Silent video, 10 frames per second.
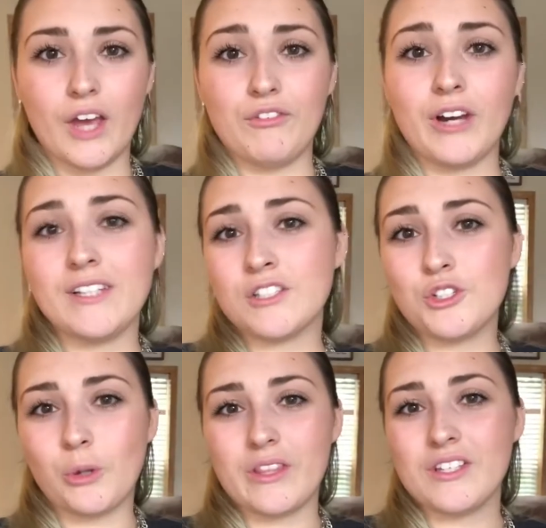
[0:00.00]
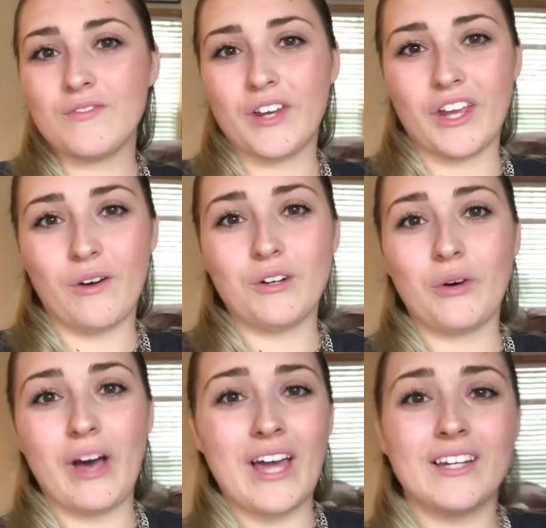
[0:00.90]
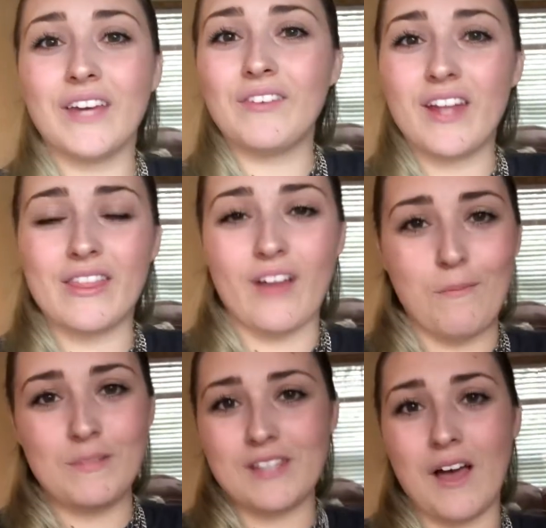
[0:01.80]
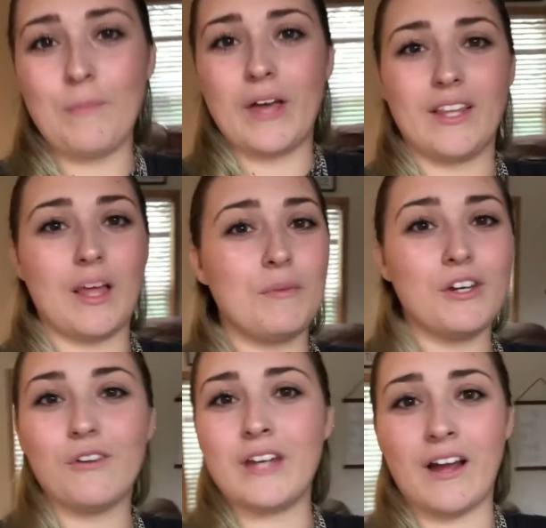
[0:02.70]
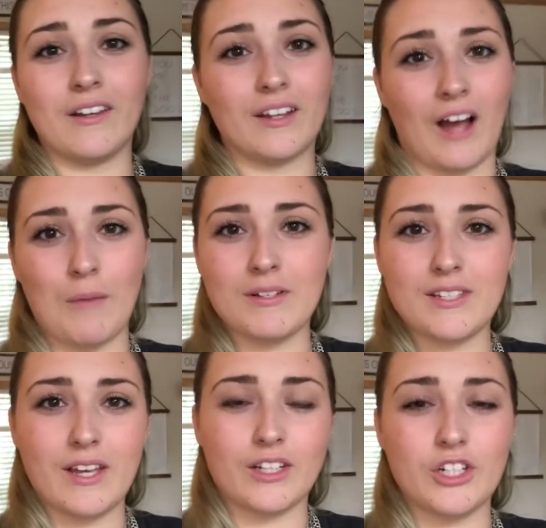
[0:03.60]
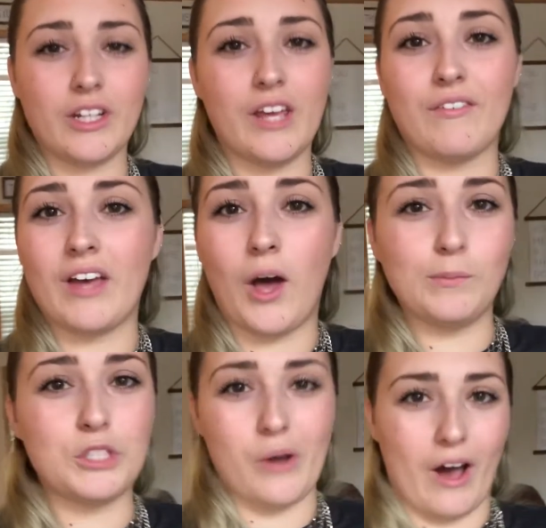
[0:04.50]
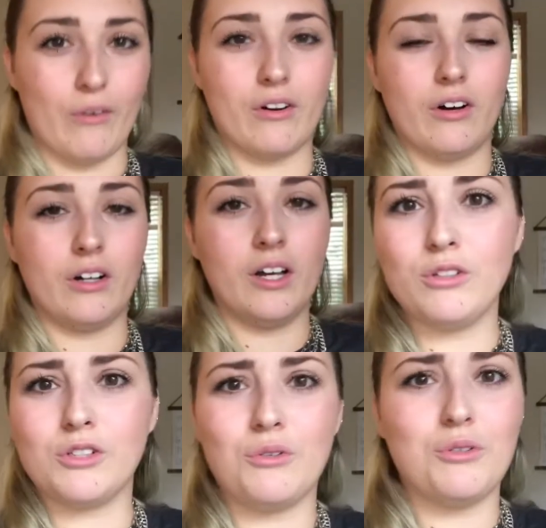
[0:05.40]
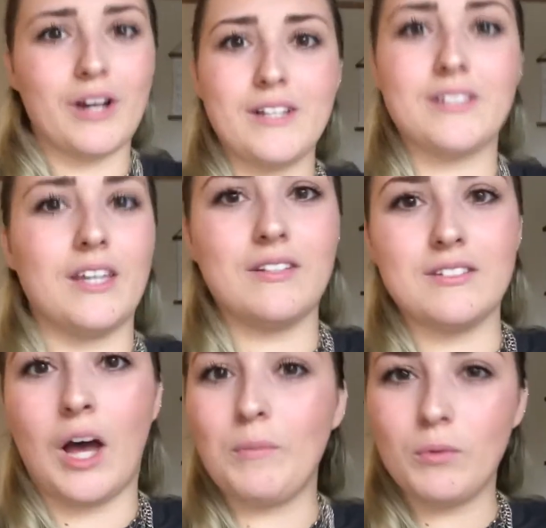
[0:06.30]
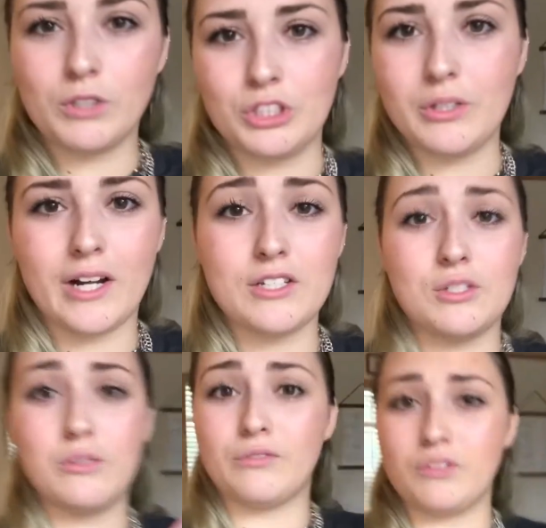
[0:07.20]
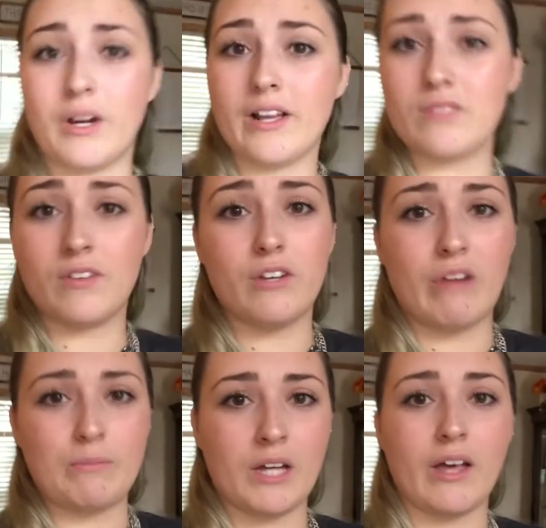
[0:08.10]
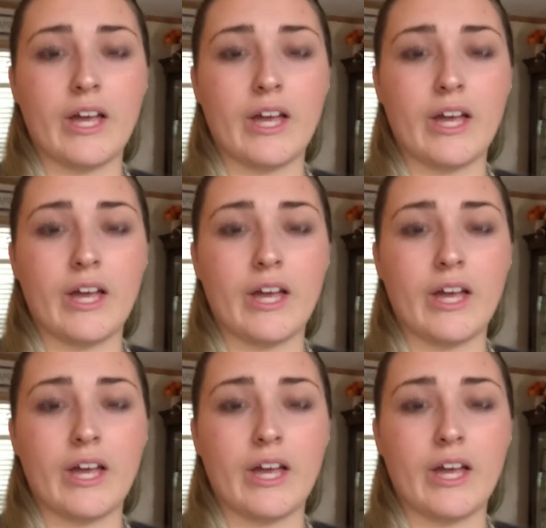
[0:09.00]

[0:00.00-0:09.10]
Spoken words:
If you guys enjoy this video, go ahead and give it a thumbs up and let me know down in the comments section if it helped you out at all. Also, you guys can tell me what you guys do if you guys vend Reptile